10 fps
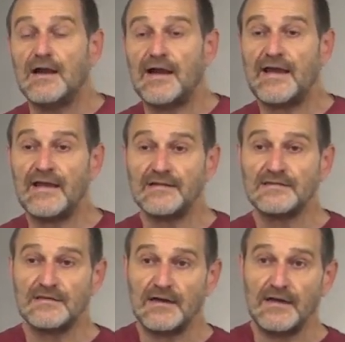And
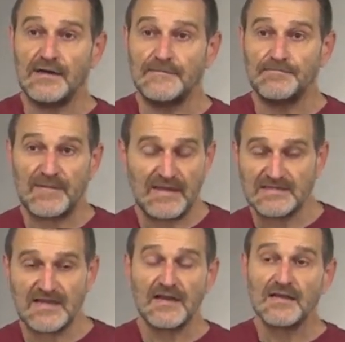in
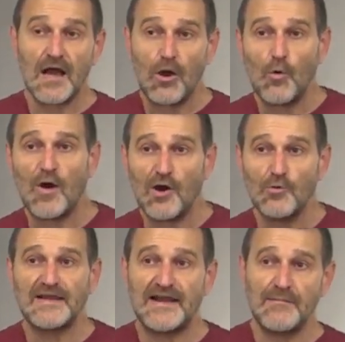the end, how our
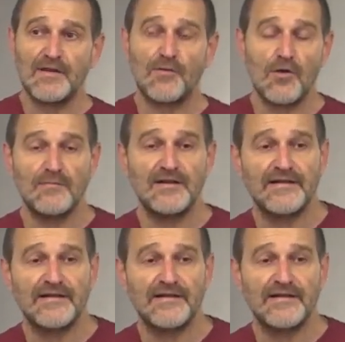dynamic programming